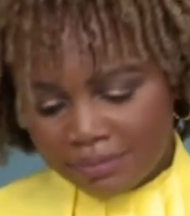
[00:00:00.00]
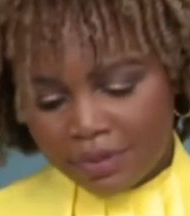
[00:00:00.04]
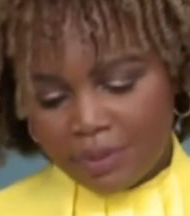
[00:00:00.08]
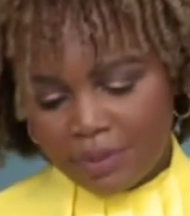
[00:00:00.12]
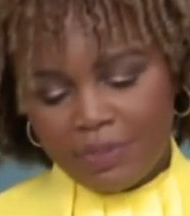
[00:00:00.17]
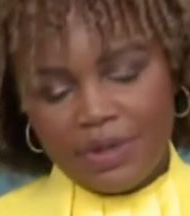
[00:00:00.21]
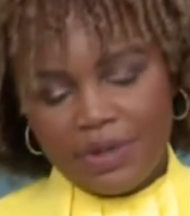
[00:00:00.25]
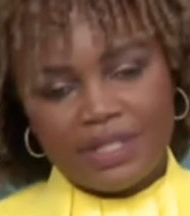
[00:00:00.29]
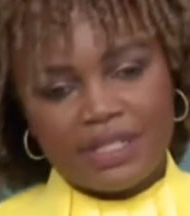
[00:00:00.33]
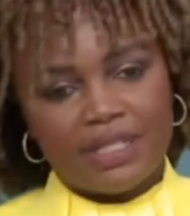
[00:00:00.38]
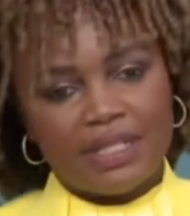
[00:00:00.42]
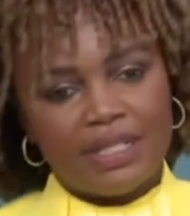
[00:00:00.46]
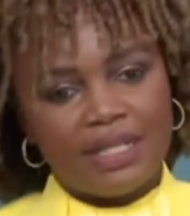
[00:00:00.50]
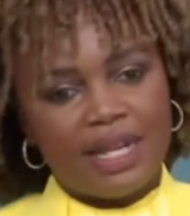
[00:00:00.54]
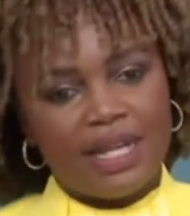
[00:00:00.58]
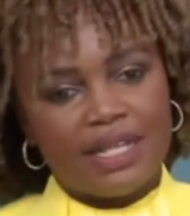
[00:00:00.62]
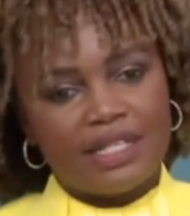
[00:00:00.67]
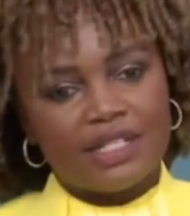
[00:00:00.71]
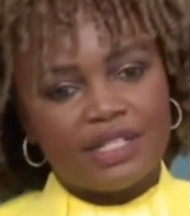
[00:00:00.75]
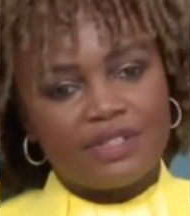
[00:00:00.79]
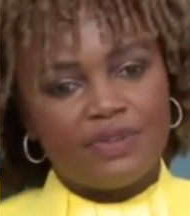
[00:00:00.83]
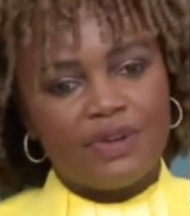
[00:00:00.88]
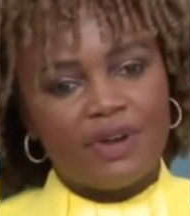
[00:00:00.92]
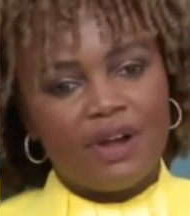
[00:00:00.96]
The president
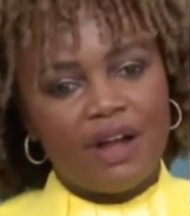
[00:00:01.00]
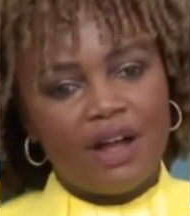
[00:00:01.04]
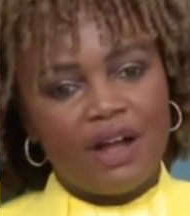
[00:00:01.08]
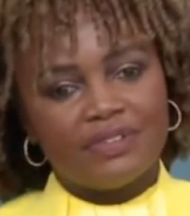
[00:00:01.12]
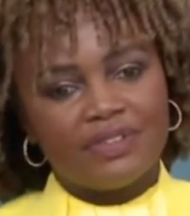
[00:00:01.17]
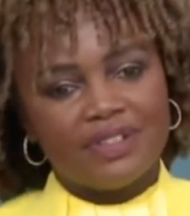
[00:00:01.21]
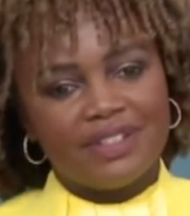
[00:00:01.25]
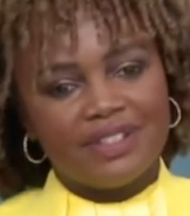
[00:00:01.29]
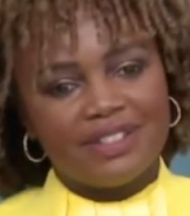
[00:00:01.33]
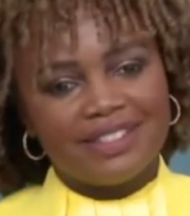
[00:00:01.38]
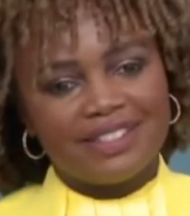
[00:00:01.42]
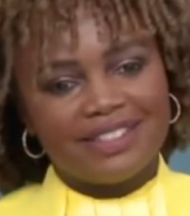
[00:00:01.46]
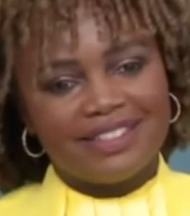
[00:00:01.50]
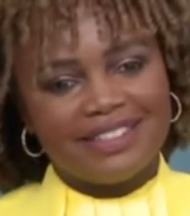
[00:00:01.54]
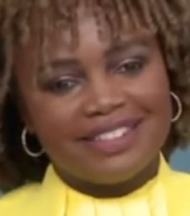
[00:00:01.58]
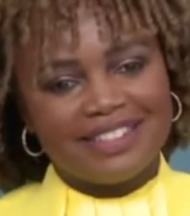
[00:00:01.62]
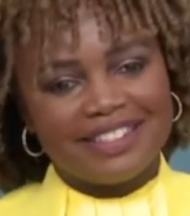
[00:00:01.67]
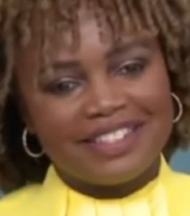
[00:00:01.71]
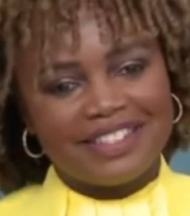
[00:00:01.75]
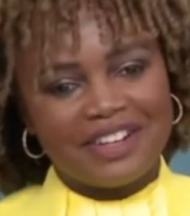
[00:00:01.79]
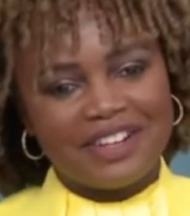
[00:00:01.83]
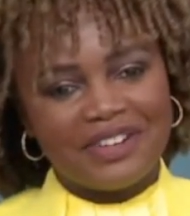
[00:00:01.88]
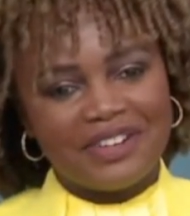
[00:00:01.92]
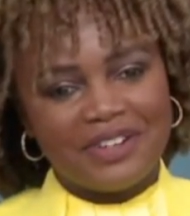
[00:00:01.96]
has full confidence in
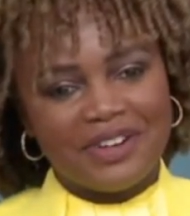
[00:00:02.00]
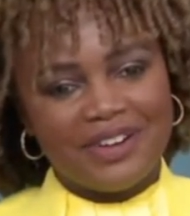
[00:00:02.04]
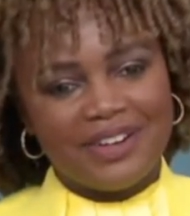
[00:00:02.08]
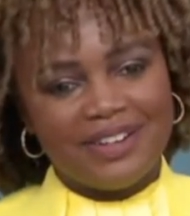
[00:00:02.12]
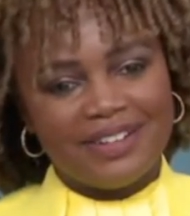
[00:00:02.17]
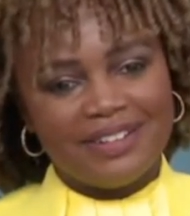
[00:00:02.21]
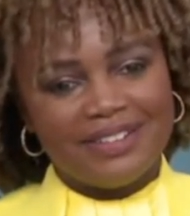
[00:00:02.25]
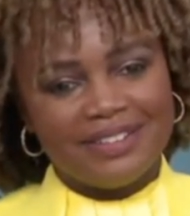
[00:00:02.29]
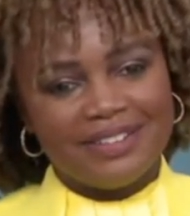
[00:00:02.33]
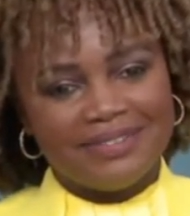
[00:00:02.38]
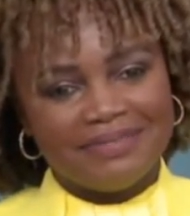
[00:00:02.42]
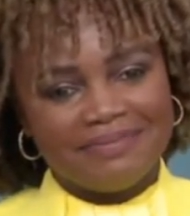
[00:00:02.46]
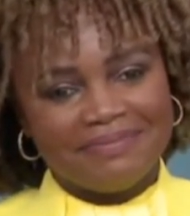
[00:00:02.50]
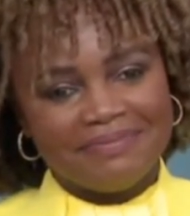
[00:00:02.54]
the secretary.